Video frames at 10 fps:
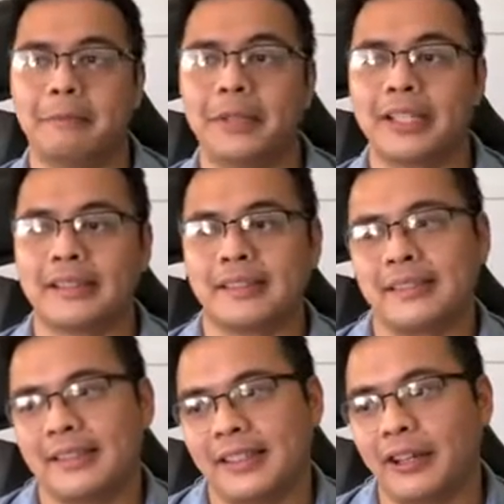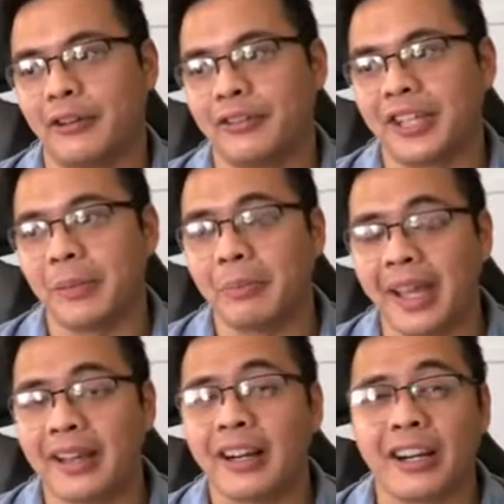Because they
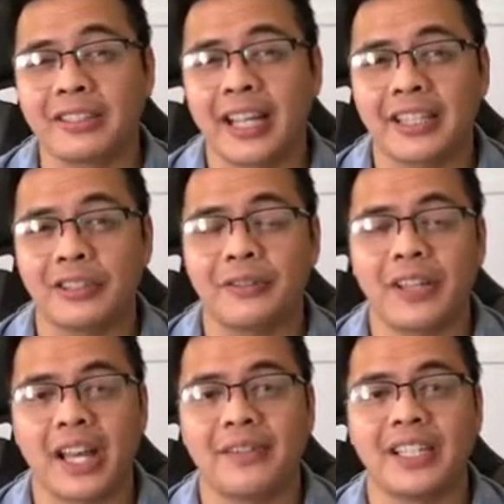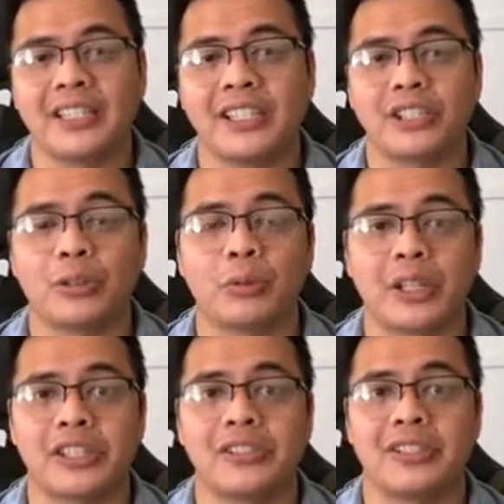may contact you if they have any additional
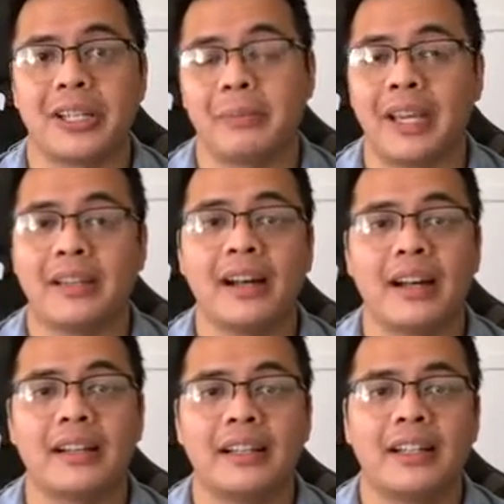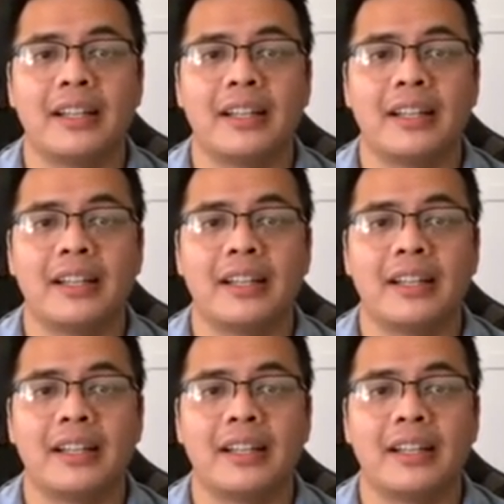questions, they may not.